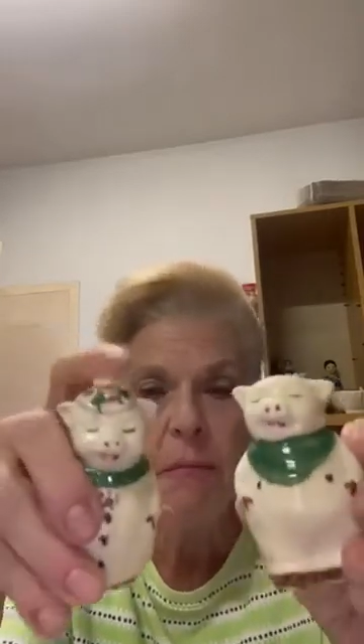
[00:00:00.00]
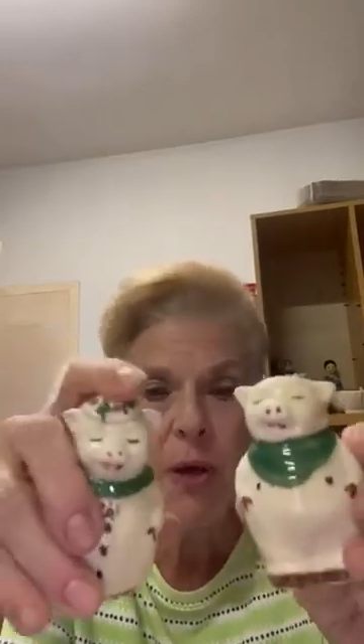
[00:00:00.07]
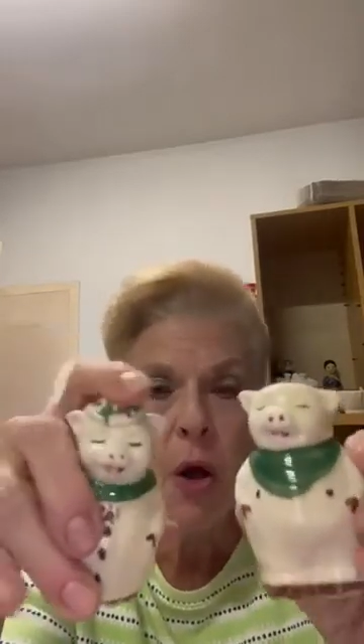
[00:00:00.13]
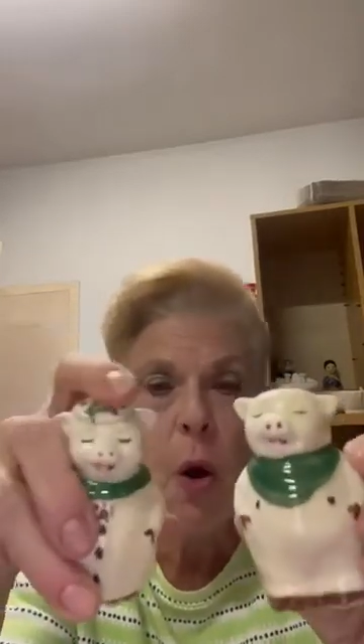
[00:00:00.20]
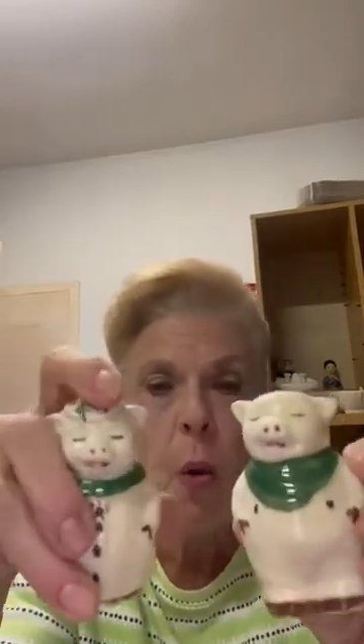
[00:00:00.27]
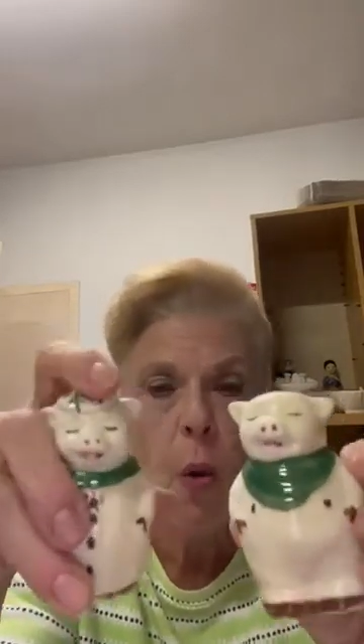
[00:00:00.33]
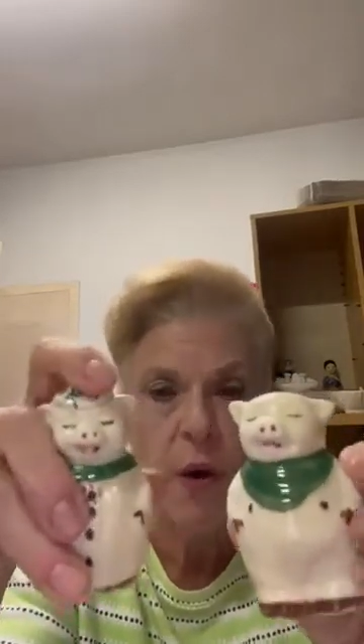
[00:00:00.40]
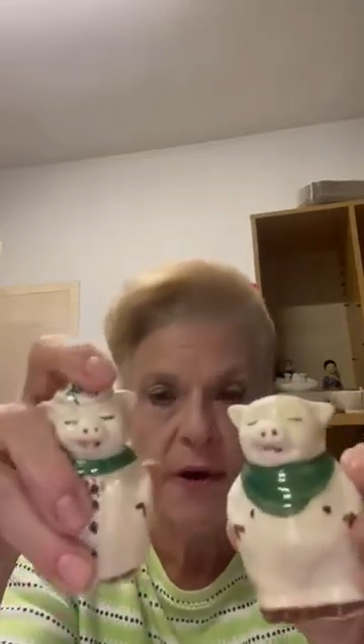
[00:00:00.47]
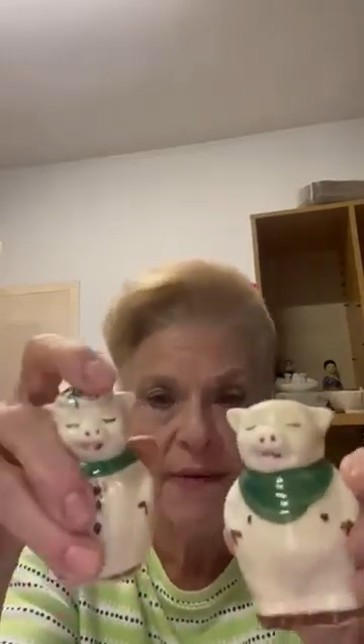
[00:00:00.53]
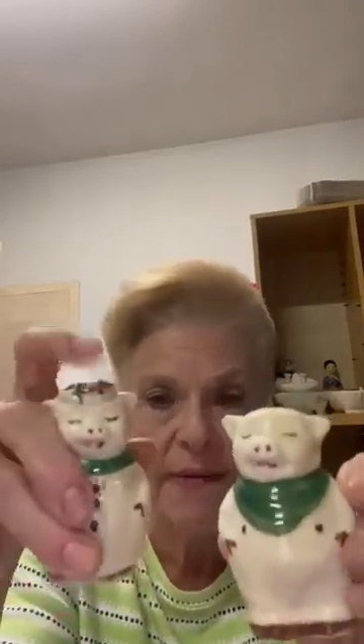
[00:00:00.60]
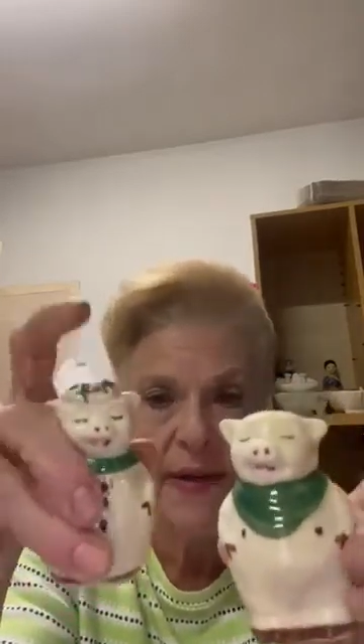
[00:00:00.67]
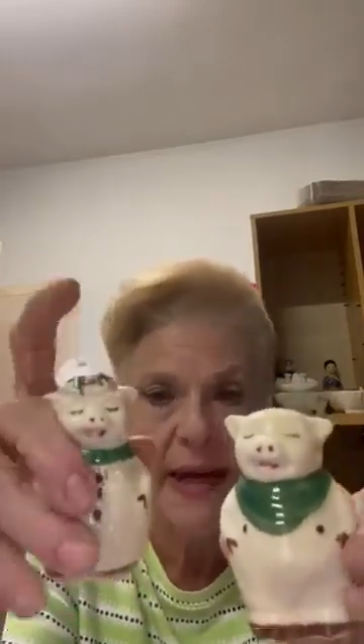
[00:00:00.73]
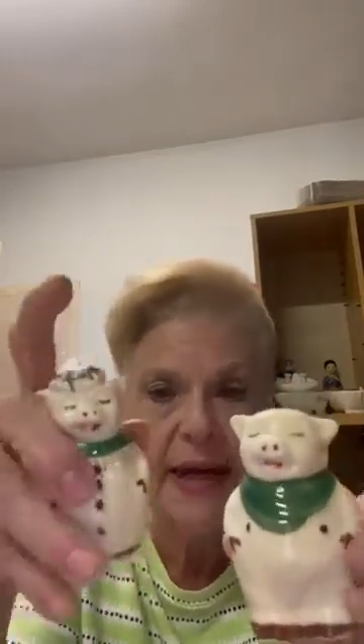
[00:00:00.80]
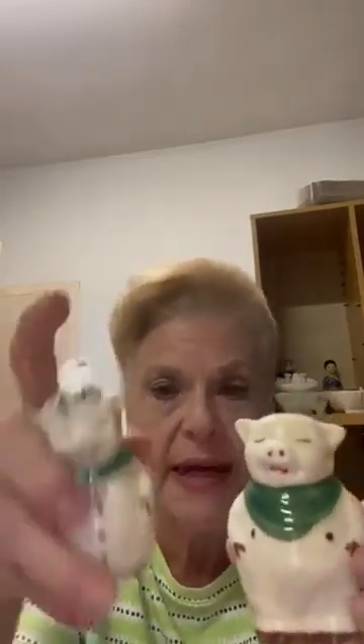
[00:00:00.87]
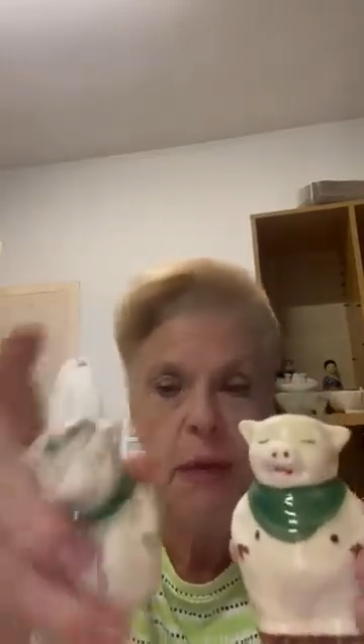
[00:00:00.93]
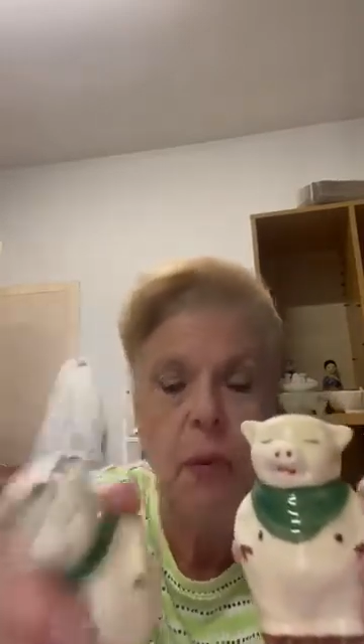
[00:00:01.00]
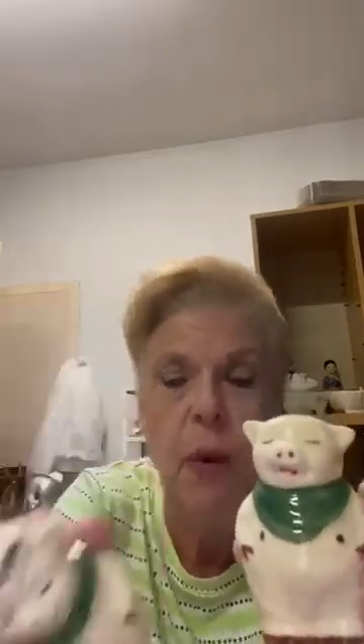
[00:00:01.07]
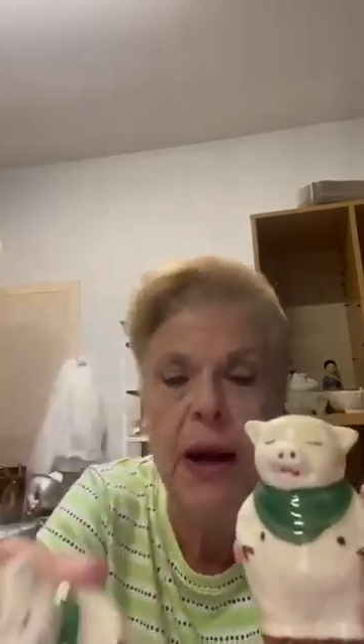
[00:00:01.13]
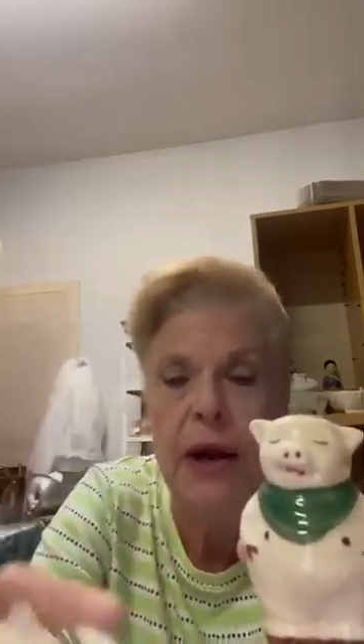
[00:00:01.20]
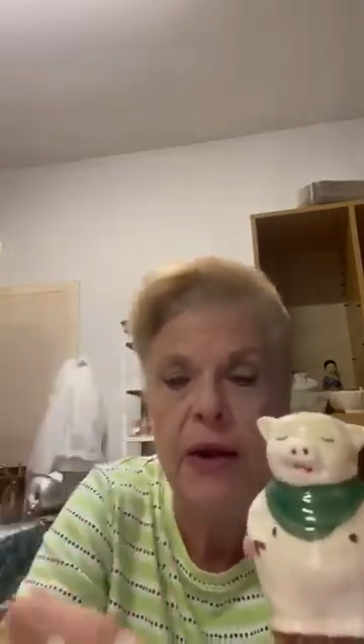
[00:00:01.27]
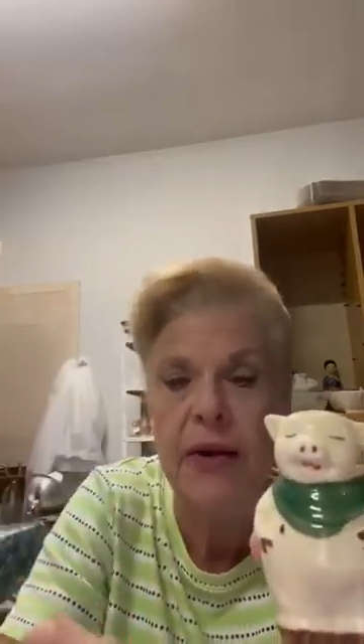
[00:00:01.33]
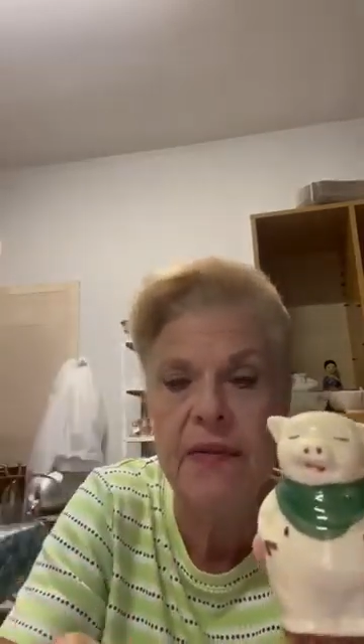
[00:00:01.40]
corks
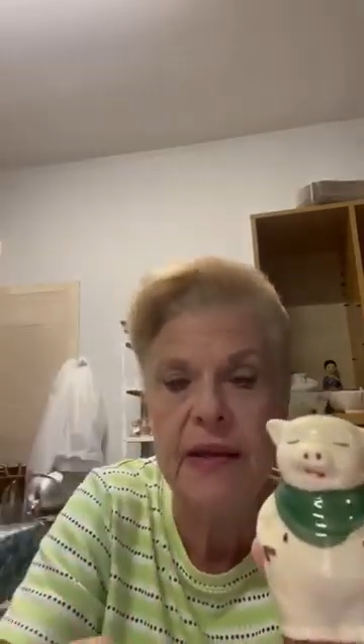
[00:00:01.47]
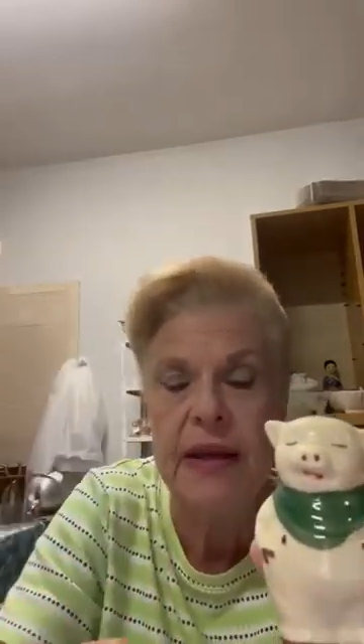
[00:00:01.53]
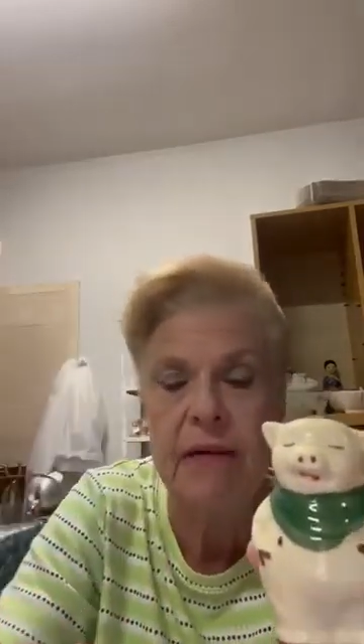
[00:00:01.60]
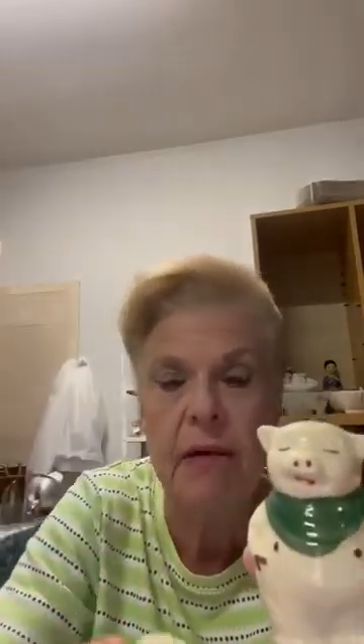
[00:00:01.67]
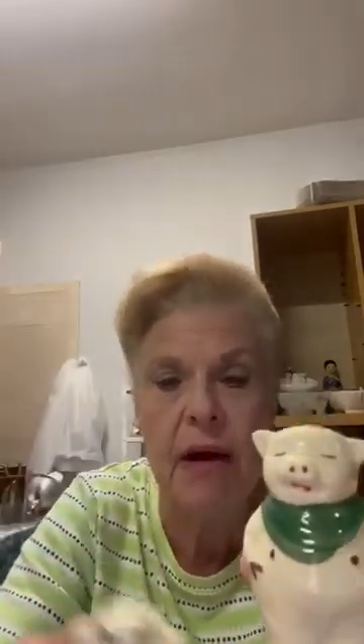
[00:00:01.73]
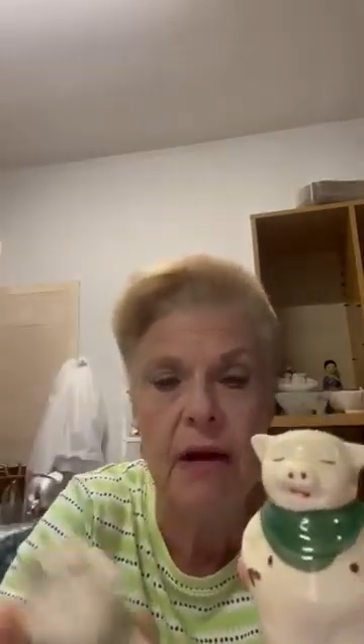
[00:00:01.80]
anywhere at the